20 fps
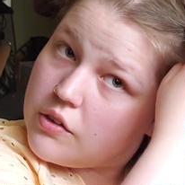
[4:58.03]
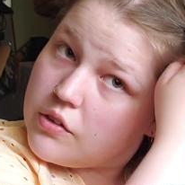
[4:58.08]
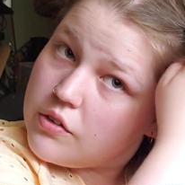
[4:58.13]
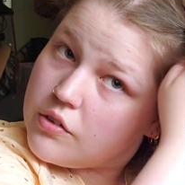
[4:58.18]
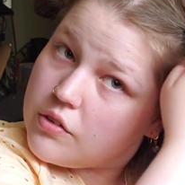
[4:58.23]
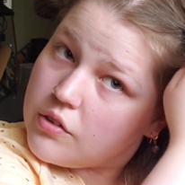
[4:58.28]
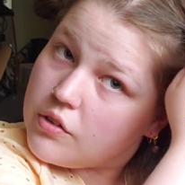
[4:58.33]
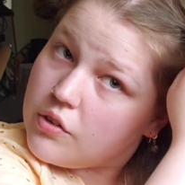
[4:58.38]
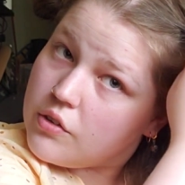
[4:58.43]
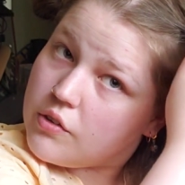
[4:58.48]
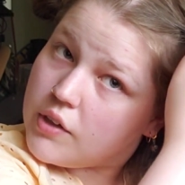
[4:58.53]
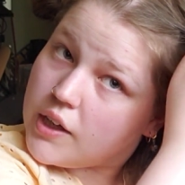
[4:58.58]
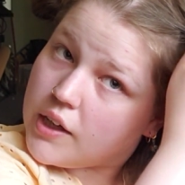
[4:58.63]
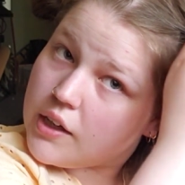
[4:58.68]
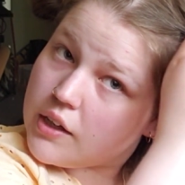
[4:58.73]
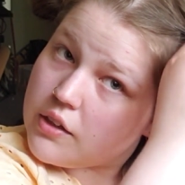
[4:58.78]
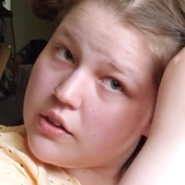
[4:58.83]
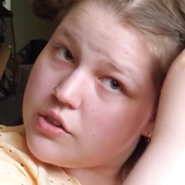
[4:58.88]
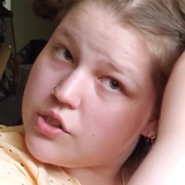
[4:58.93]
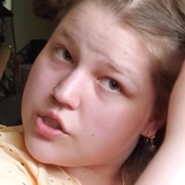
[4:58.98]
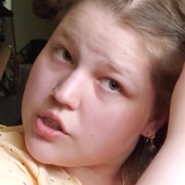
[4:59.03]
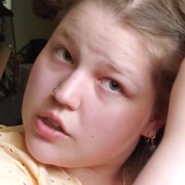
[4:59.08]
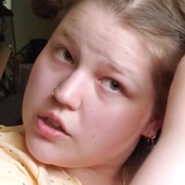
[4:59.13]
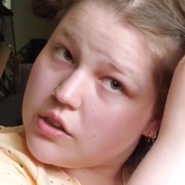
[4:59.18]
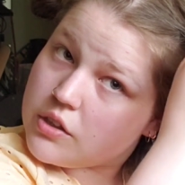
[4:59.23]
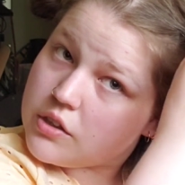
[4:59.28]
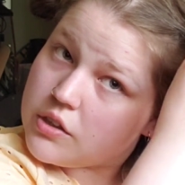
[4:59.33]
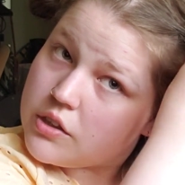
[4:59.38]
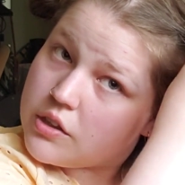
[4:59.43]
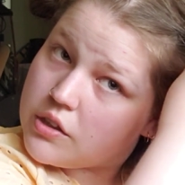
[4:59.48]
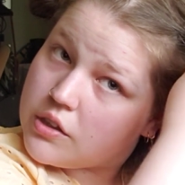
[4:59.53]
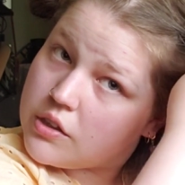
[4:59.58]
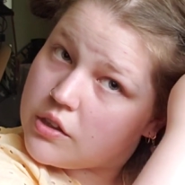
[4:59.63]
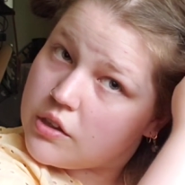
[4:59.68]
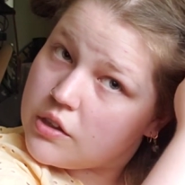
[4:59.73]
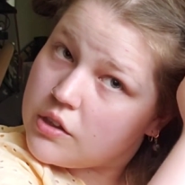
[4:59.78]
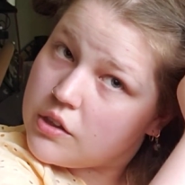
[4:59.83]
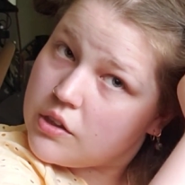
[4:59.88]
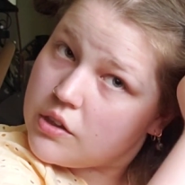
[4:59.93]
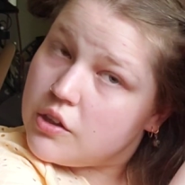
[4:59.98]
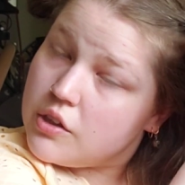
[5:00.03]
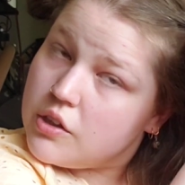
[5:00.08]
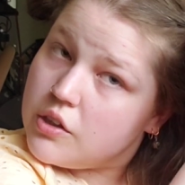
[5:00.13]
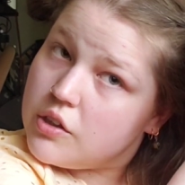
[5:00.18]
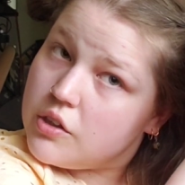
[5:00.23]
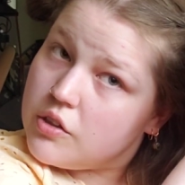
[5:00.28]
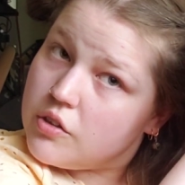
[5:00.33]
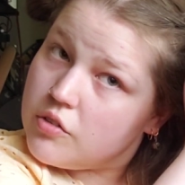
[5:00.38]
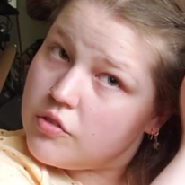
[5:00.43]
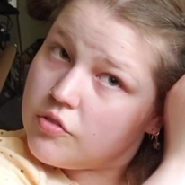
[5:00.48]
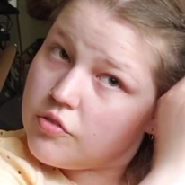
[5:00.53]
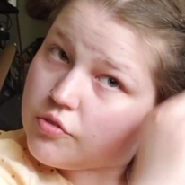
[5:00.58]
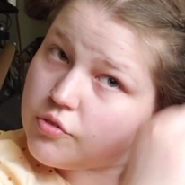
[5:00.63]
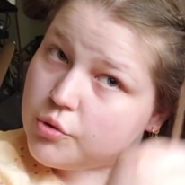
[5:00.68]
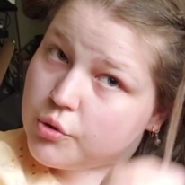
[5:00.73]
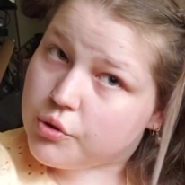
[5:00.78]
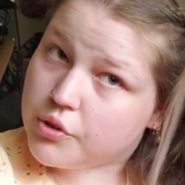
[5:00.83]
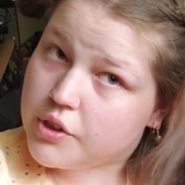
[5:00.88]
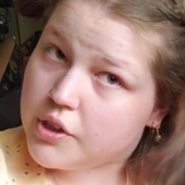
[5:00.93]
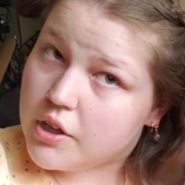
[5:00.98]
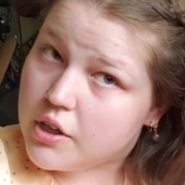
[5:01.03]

So you add a chunk, fold it